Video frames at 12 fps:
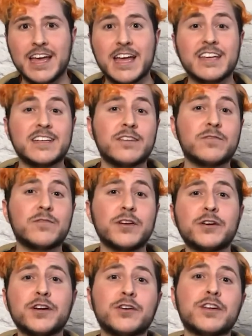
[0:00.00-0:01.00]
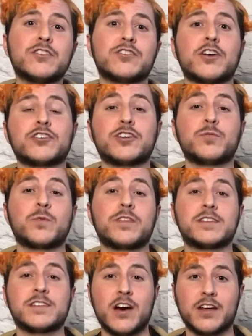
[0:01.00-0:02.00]
in inferior conjunction with the
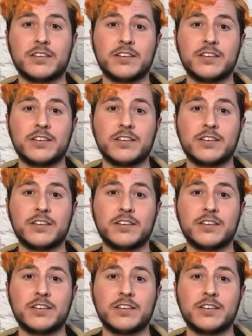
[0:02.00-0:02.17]
Sun,